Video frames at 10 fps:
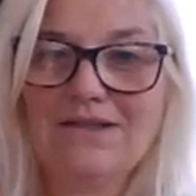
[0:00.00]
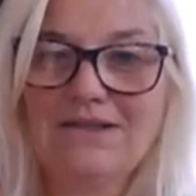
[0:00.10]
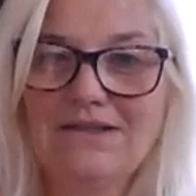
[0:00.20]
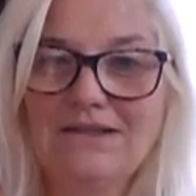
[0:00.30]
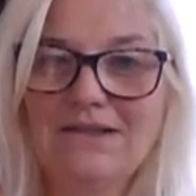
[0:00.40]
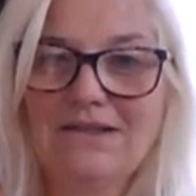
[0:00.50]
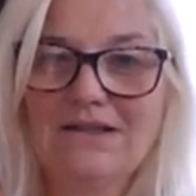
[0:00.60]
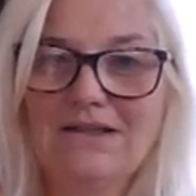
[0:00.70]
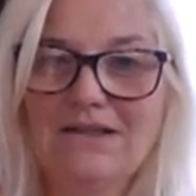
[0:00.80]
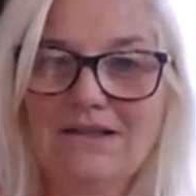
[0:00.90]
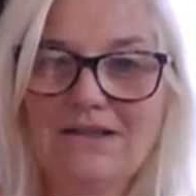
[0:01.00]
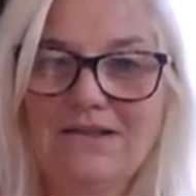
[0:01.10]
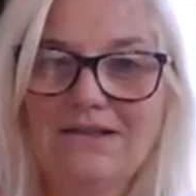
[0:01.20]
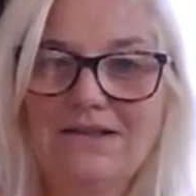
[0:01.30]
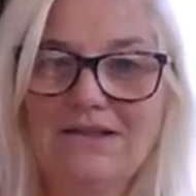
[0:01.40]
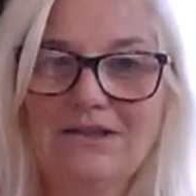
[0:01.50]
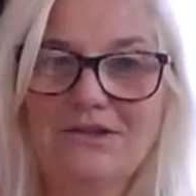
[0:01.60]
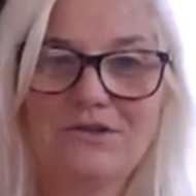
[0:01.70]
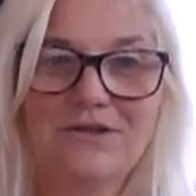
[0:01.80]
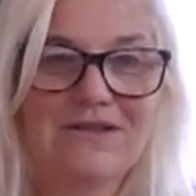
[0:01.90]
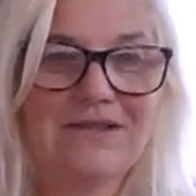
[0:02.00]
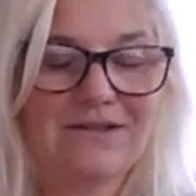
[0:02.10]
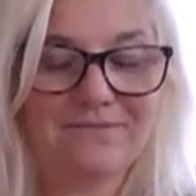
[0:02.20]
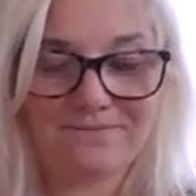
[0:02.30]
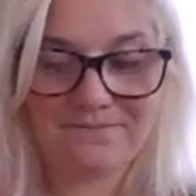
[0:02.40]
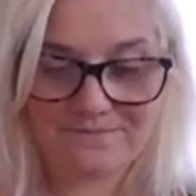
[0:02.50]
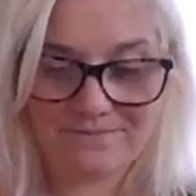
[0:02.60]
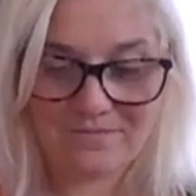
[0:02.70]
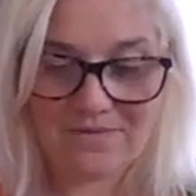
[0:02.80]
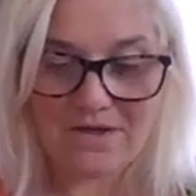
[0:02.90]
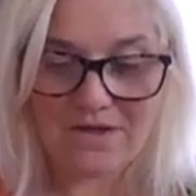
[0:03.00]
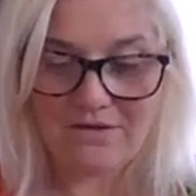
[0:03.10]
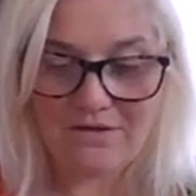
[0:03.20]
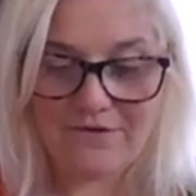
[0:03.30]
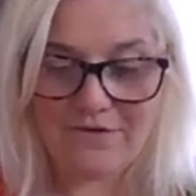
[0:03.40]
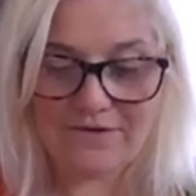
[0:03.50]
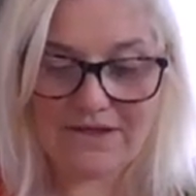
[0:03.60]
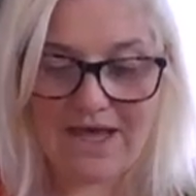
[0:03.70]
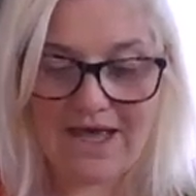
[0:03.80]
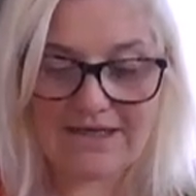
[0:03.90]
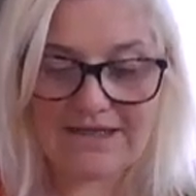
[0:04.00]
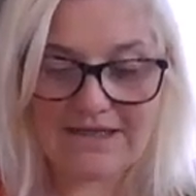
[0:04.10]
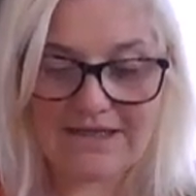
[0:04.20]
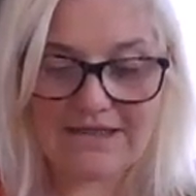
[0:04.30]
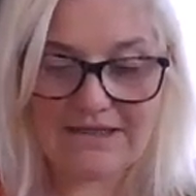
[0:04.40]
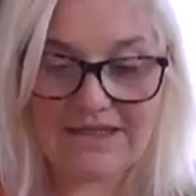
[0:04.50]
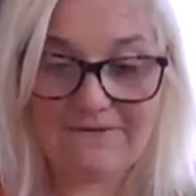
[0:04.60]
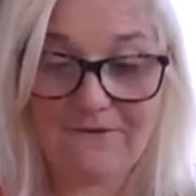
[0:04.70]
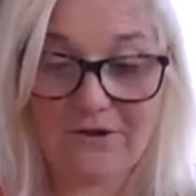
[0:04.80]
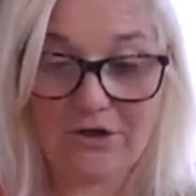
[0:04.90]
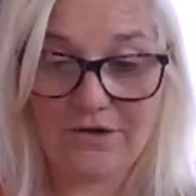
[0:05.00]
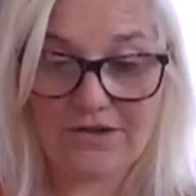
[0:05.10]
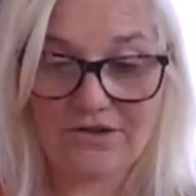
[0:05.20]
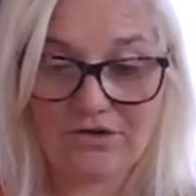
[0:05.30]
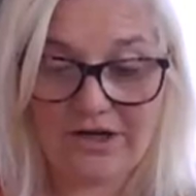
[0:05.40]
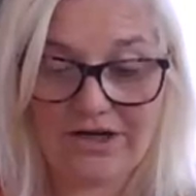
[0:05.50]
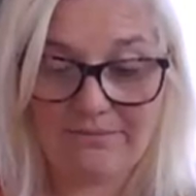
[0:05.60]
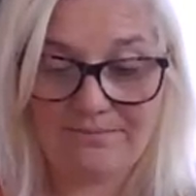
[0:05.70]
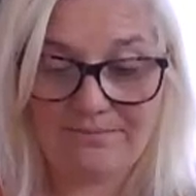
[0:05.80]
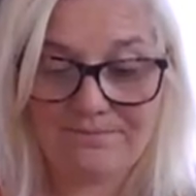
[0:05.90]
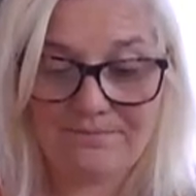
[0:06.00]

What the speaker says: This is interesting. The first card is Follow the Stream.